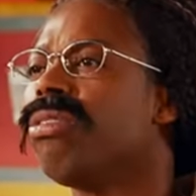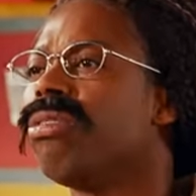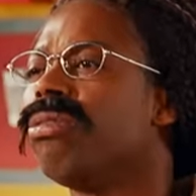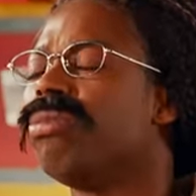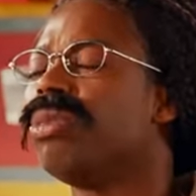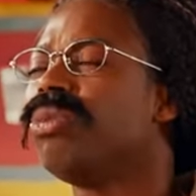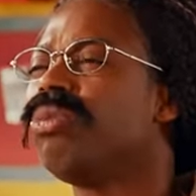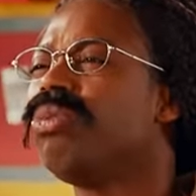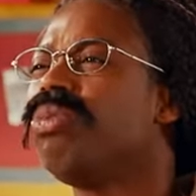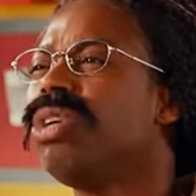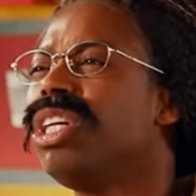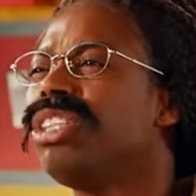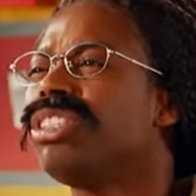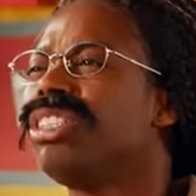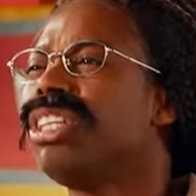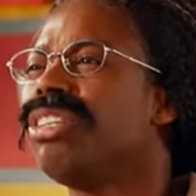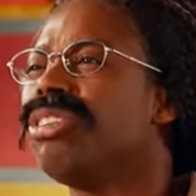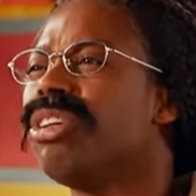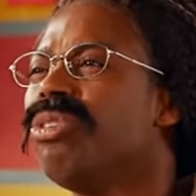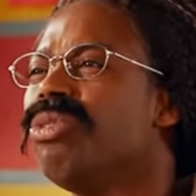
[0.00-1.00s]
Hmm,
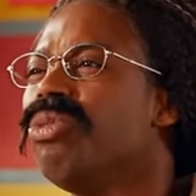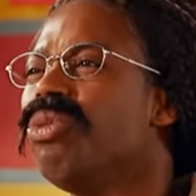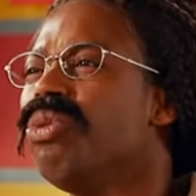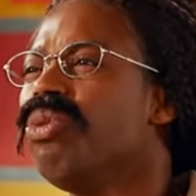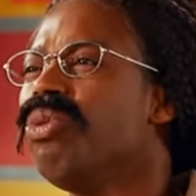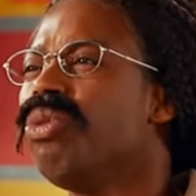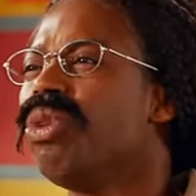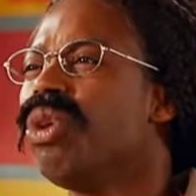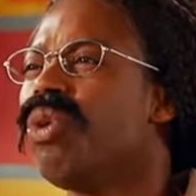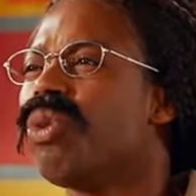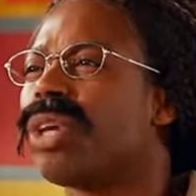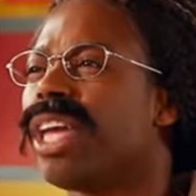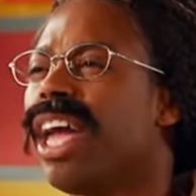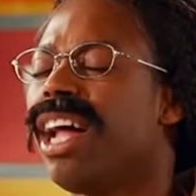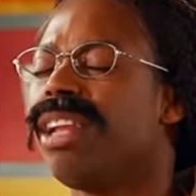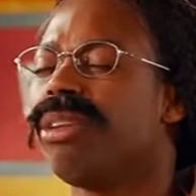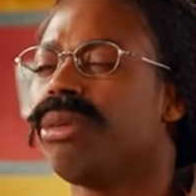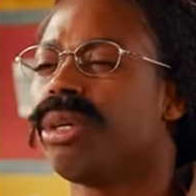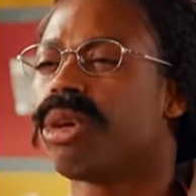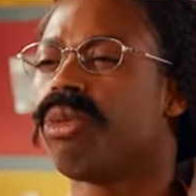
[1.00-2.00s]
what's in the new
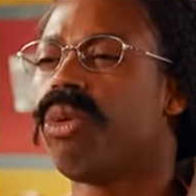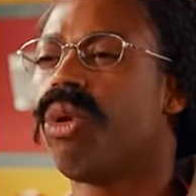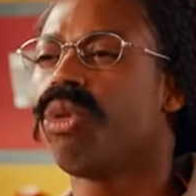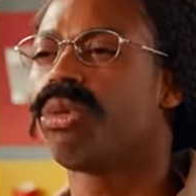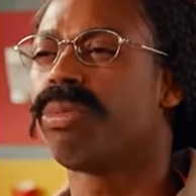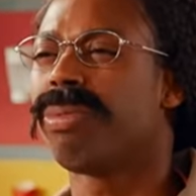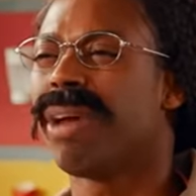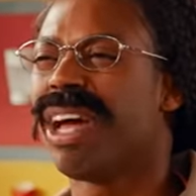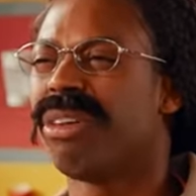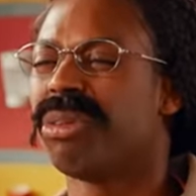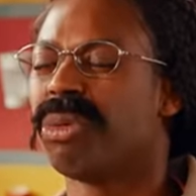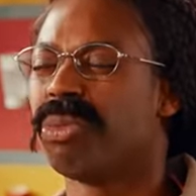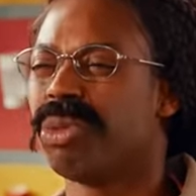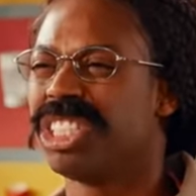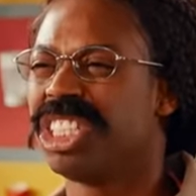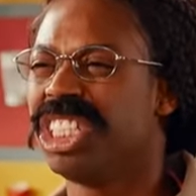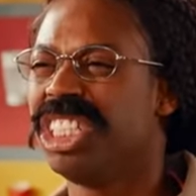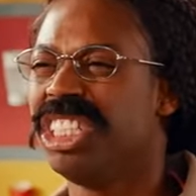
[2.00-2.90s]
low-calorie quarter pounder with